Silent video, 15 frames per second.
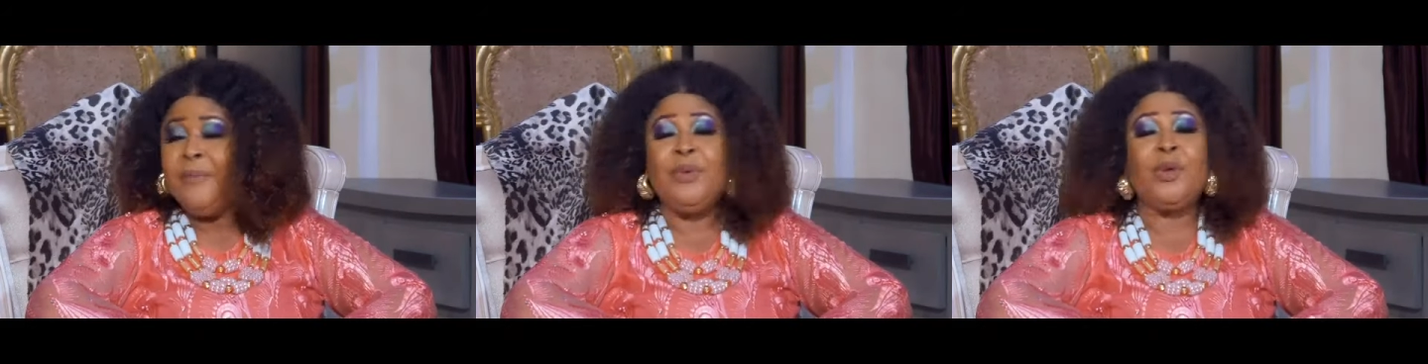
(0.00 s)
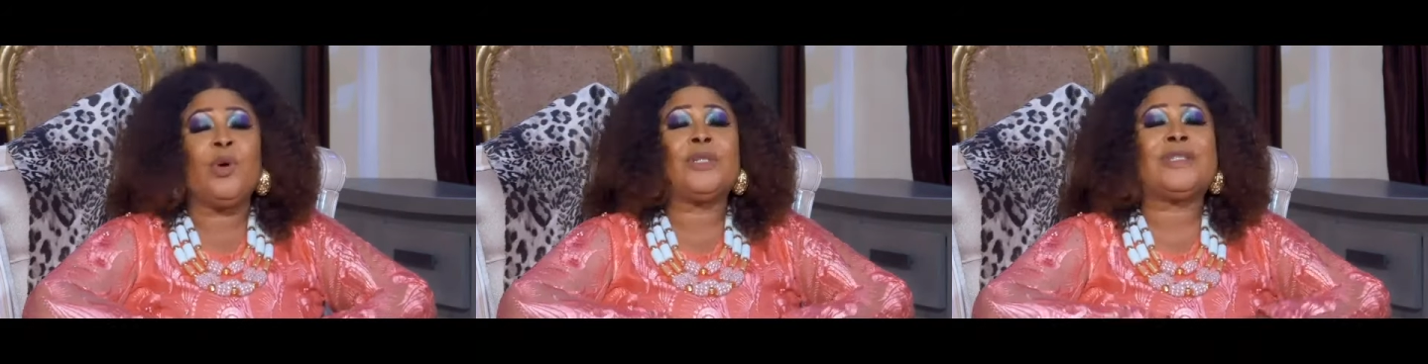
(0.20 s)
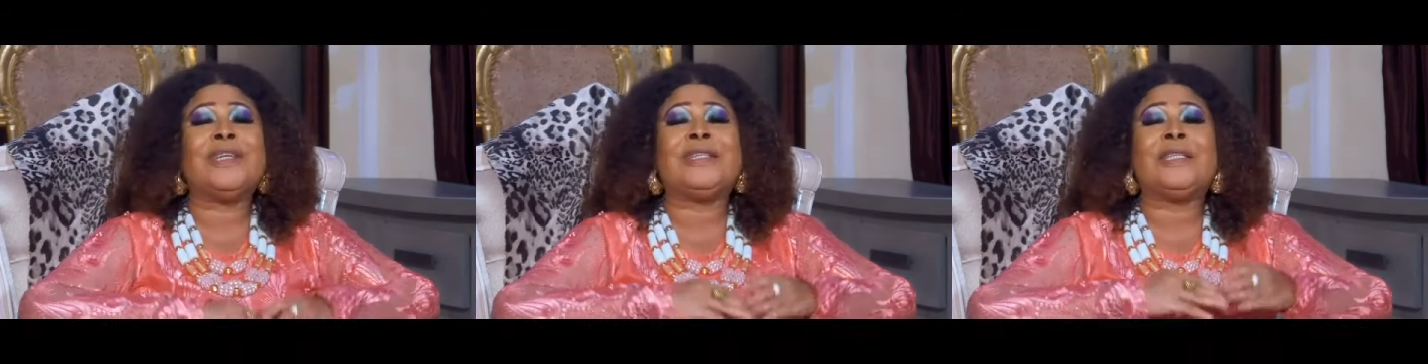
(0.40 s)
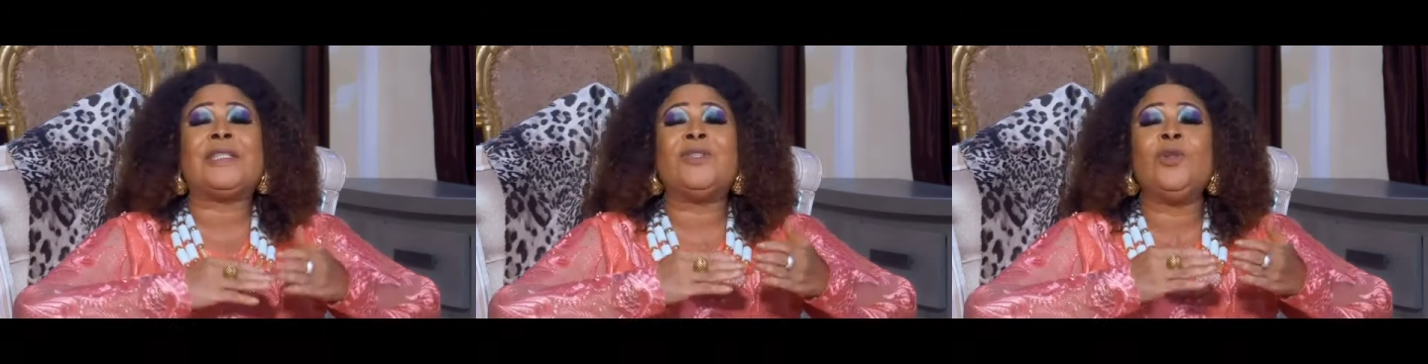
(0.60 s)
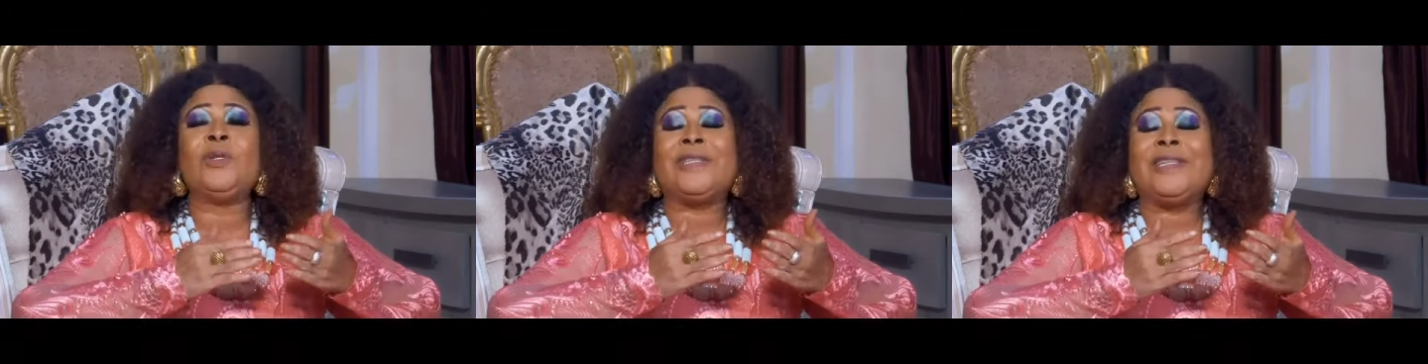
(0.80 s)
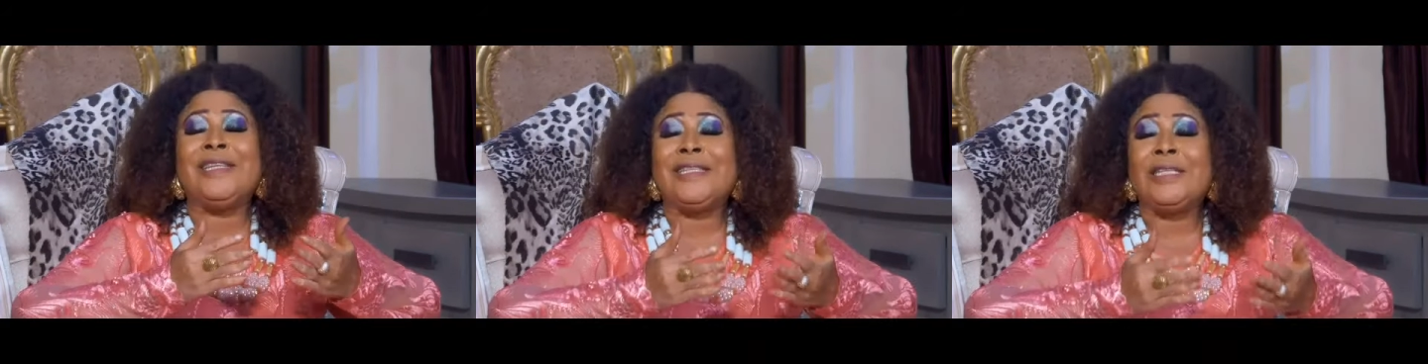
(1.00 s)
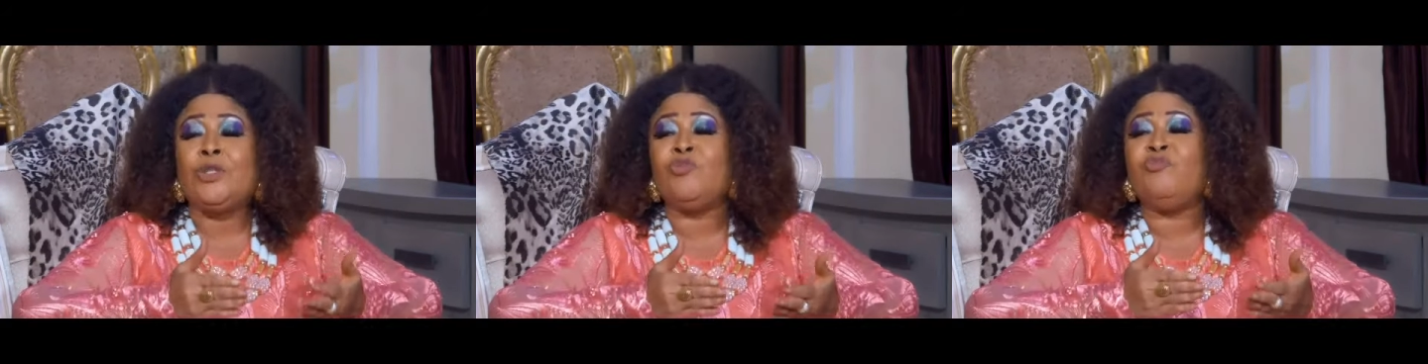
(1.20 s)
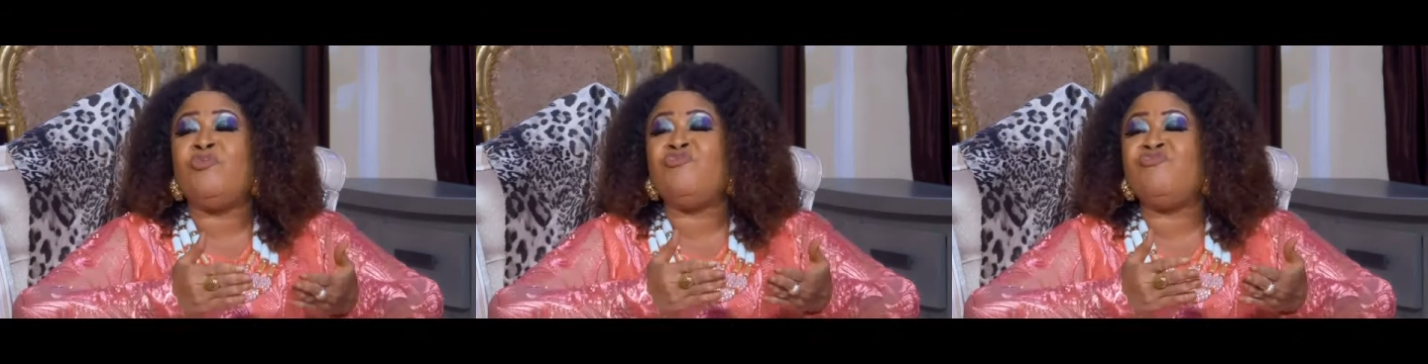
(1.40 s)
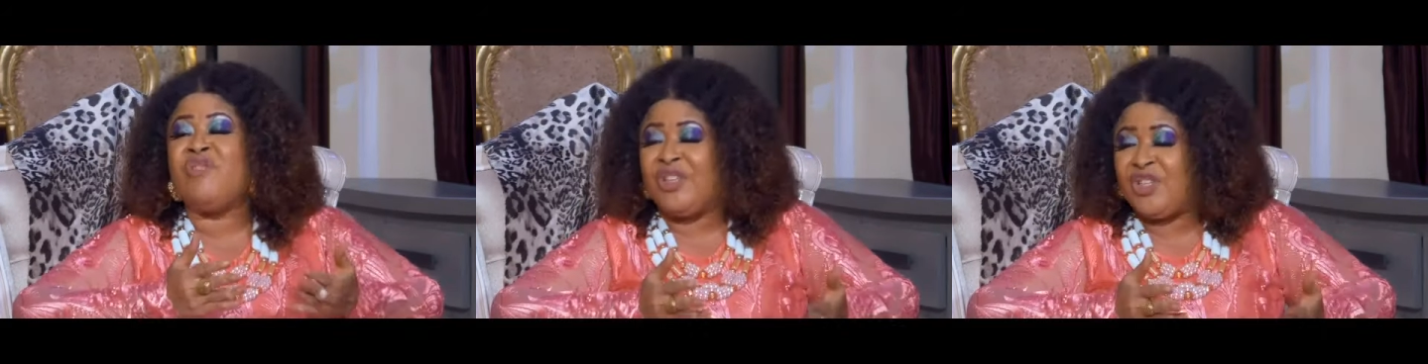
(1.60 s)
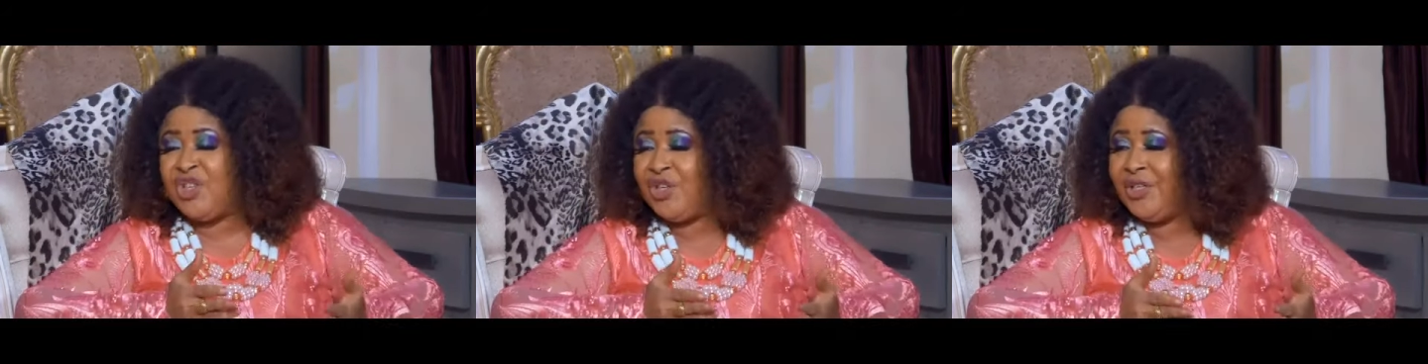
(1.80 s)
Because it is not easy to be
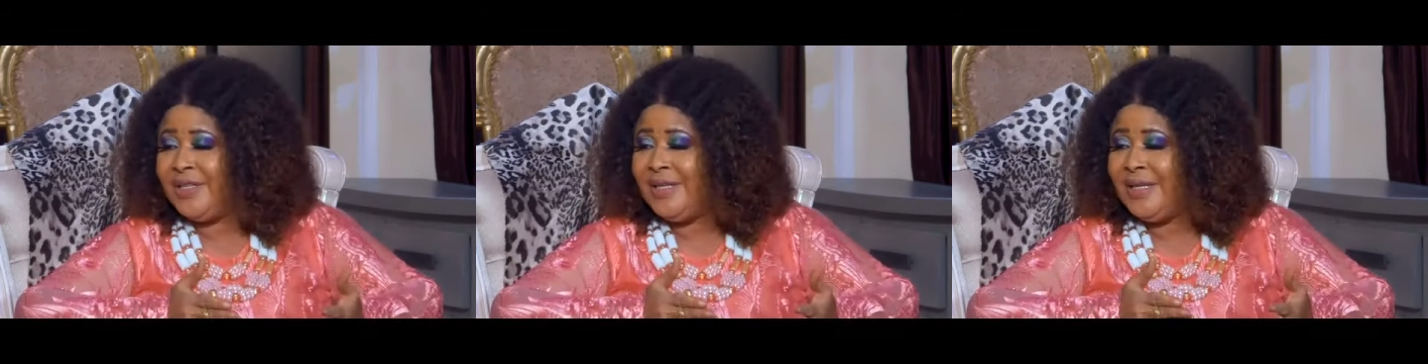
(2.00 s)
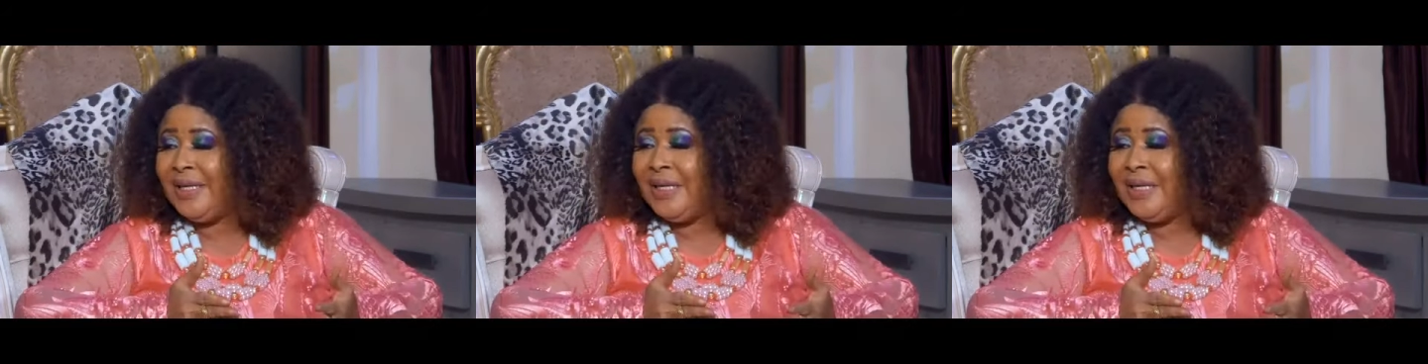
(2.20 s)
rich,